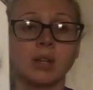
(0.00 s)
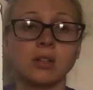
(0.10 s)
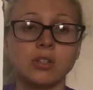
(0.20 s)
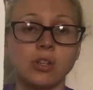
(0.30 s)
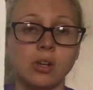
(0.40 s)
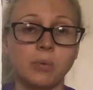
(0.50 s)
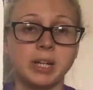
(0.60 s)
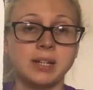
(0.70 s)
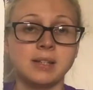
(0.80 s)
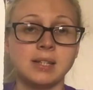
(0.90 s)
So we
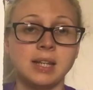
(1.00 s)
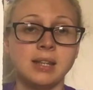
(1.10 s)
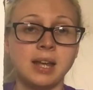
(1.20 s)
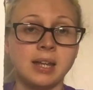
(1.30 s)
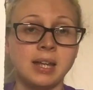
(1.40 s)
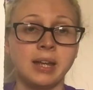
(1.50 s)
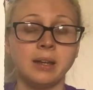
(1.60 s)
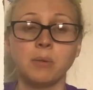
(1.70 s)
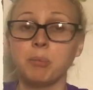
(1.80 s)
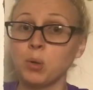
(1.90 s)
can see that I,
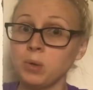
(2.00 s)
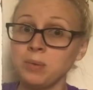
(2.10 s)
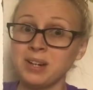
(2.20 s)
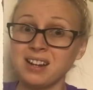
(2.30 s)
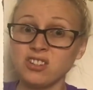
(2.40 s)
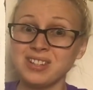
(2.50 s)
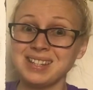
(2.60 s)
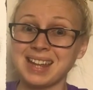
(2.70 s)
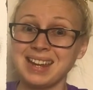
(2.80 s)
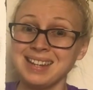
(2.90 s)
but we would actually
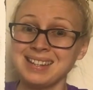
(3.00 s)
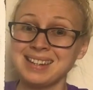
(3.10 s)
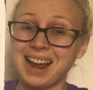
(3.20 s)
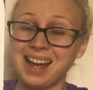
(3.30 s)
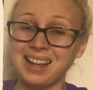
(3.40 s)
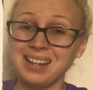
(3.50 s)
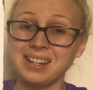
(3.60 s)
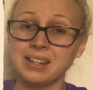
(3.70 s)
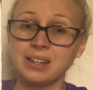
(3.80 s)
say it as an I.